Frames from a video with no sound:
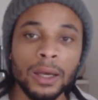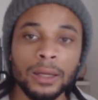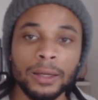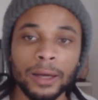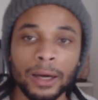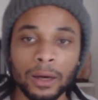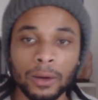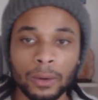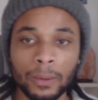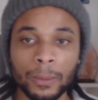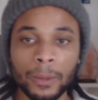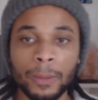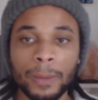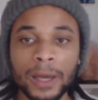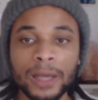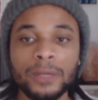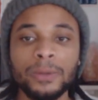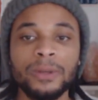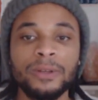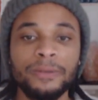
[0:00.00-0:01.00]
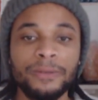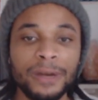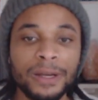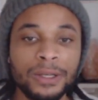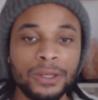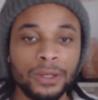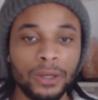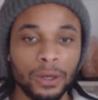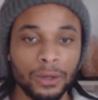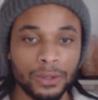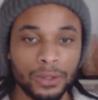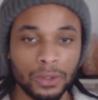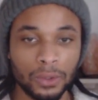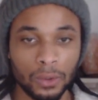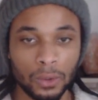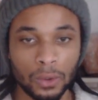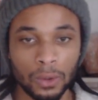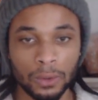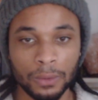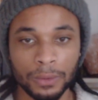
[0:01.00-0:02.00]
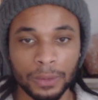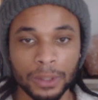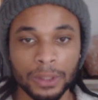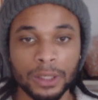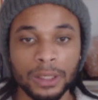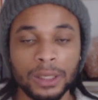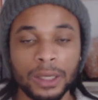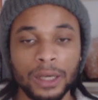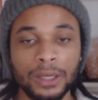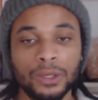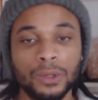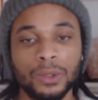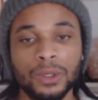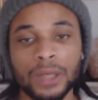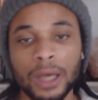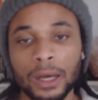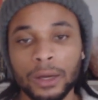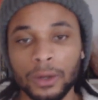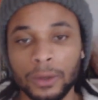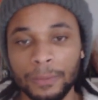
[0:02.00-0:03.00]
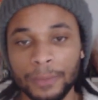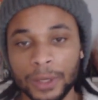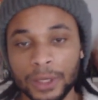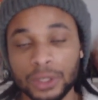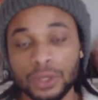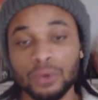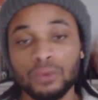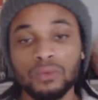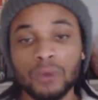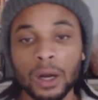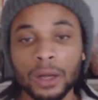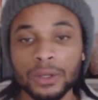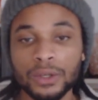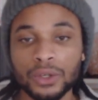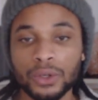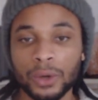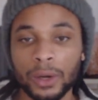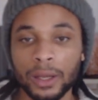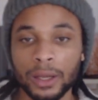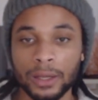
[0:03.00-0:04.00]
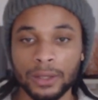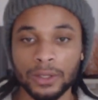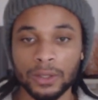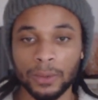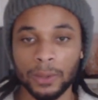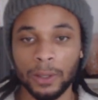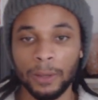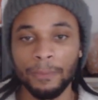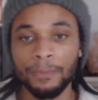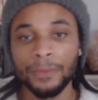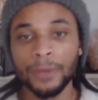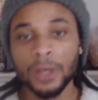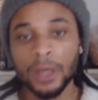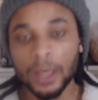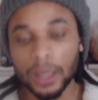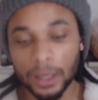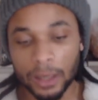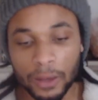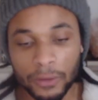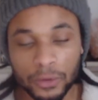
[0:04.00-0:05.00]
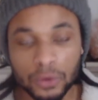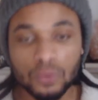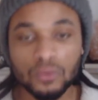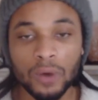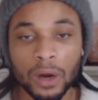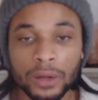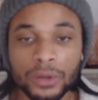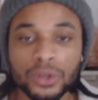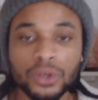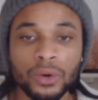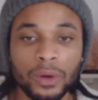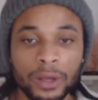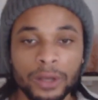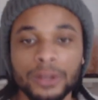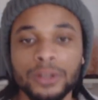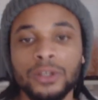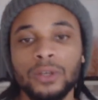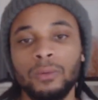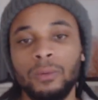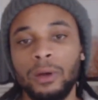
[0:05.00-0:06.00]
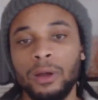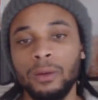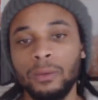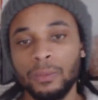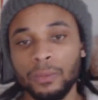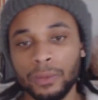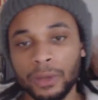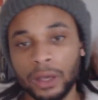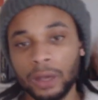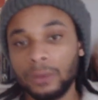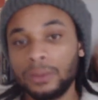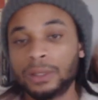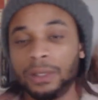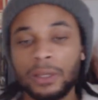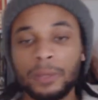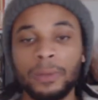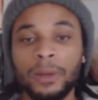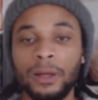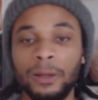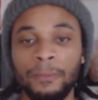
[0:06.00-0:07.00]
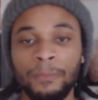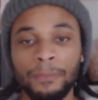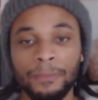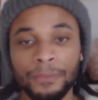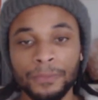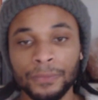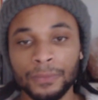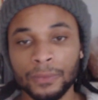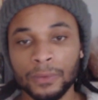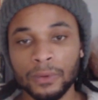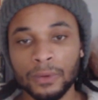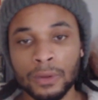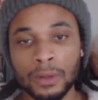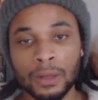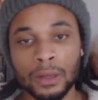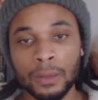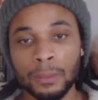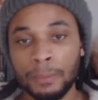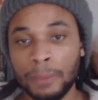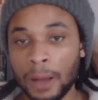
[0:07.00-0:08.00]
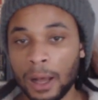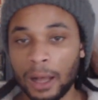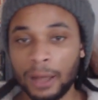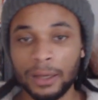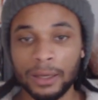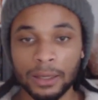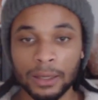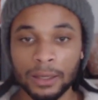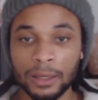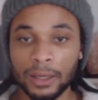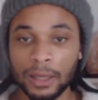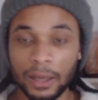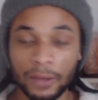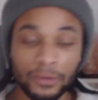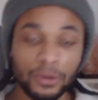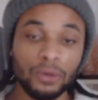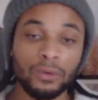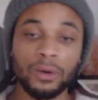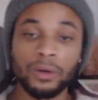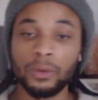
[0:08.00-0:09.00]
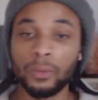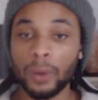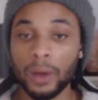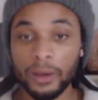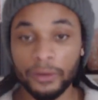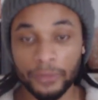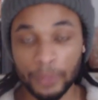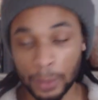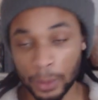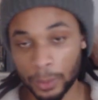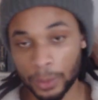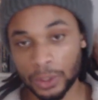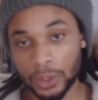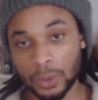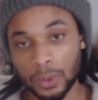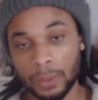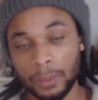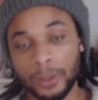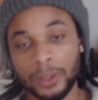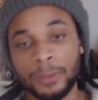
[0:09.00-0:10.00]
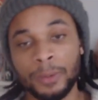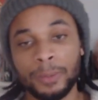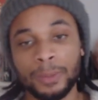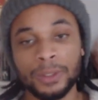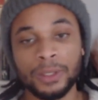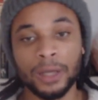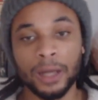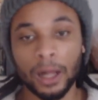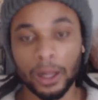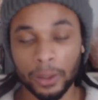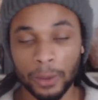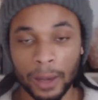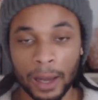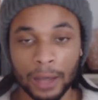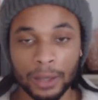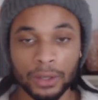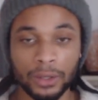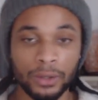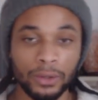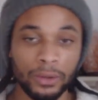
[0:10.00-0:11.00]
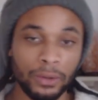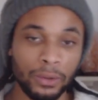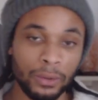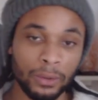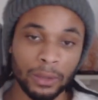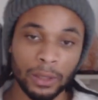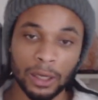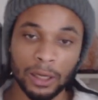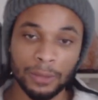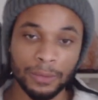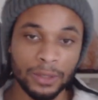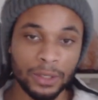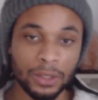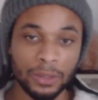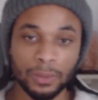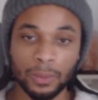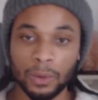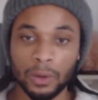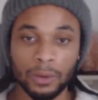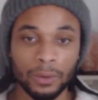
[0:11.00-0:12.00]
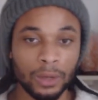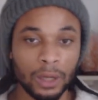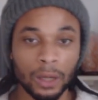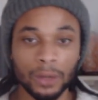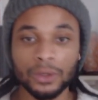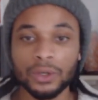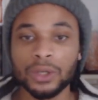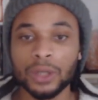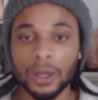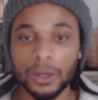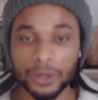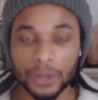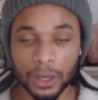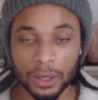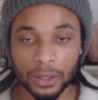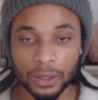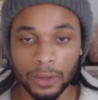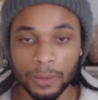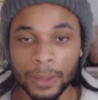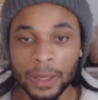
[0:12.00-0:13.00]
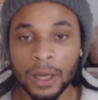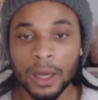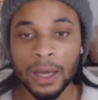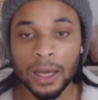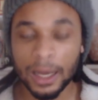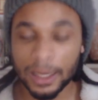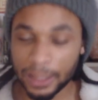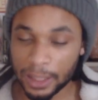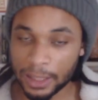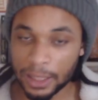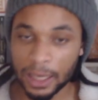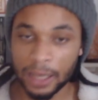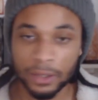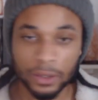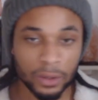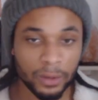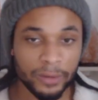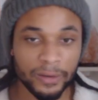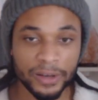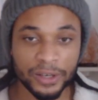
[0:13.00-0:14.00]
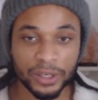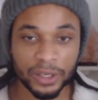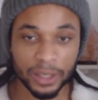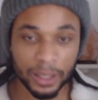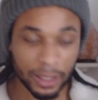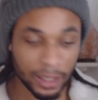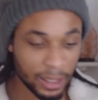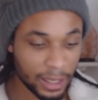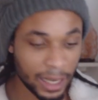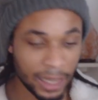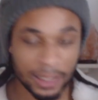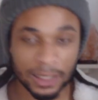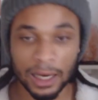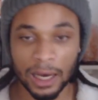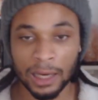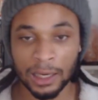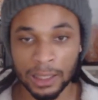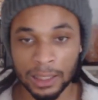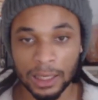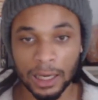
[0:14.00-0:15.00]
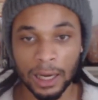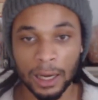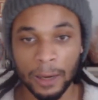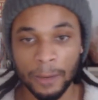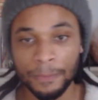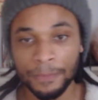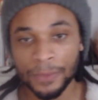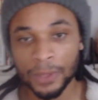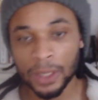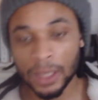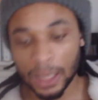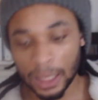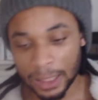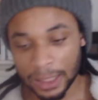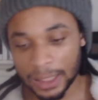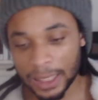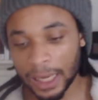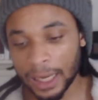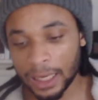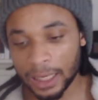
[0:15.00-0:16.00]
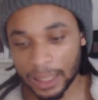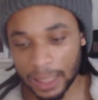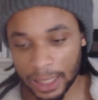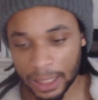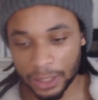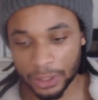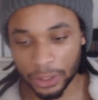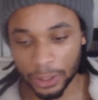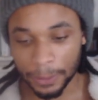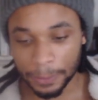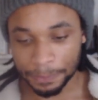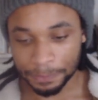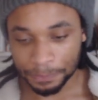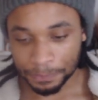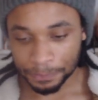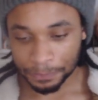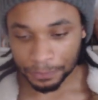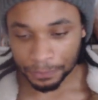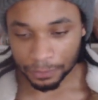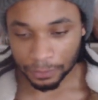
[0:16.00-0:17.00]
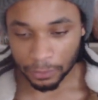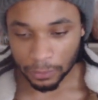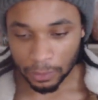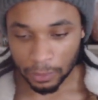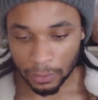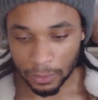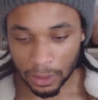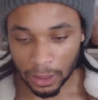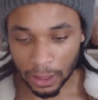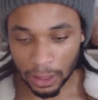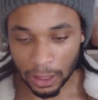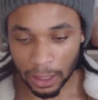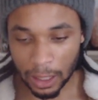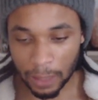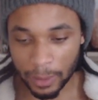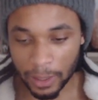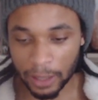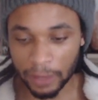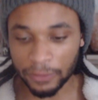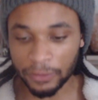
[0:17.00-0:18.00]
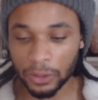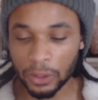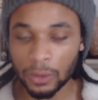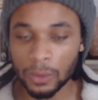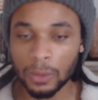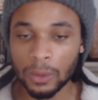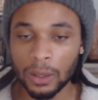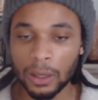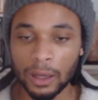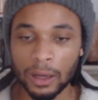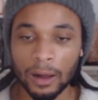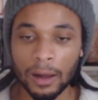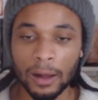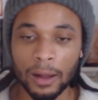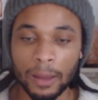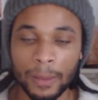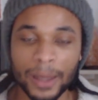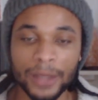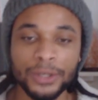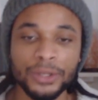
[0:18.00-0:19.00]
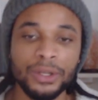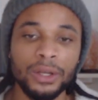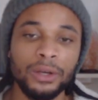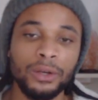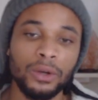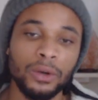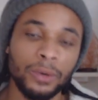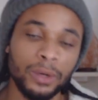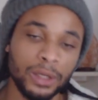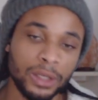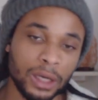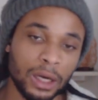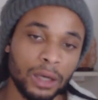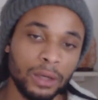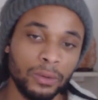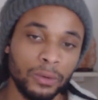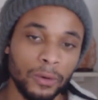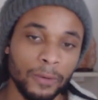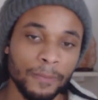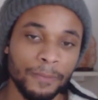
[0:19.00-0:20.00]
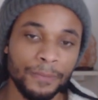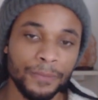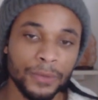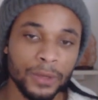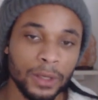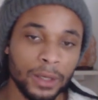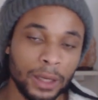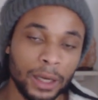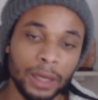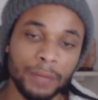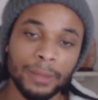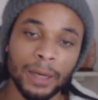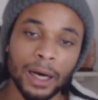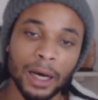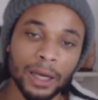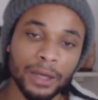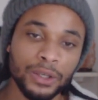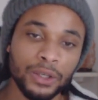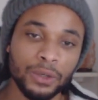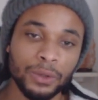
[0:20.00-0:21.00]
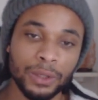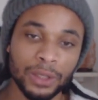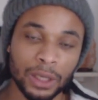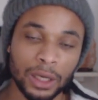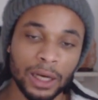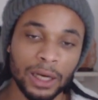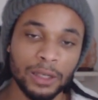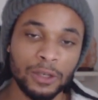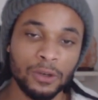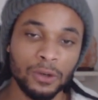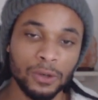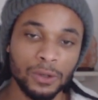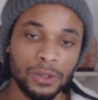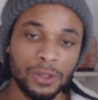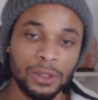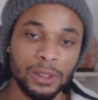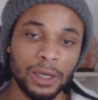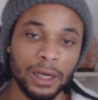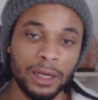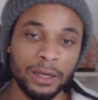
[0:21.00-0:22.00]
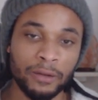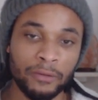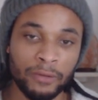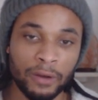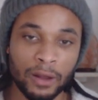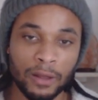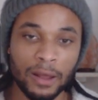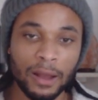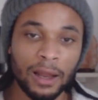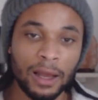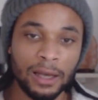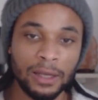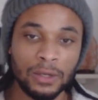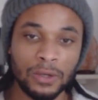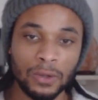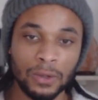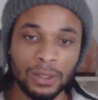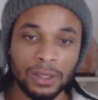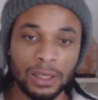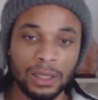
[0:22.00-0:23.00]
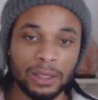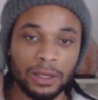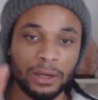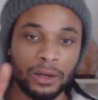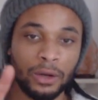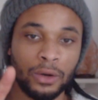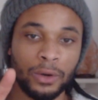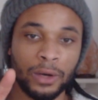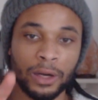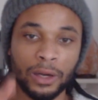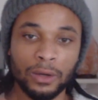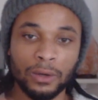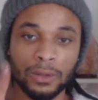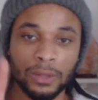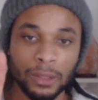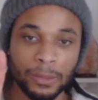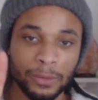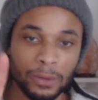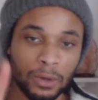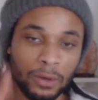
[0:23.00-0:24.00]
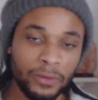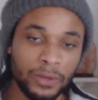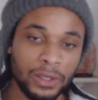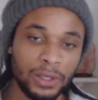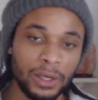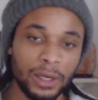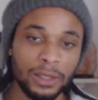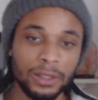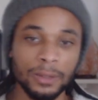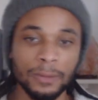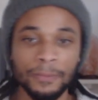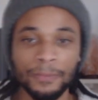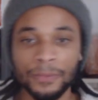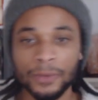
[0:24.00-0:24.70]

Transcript: Now, the best way to face a ghost, or in this case your shadow, is to run straight into it. Now, if you run straight into it, it'll disappear. But if you run away from it, which is what most people tell you how to do, this is what culture tells you how to do, as I said, you'll eventually get tired and die. And second analogy, if you imagine that you're in a dark room, and behind you is a light source, and in front of that light source is like a cricket or some sort of insect.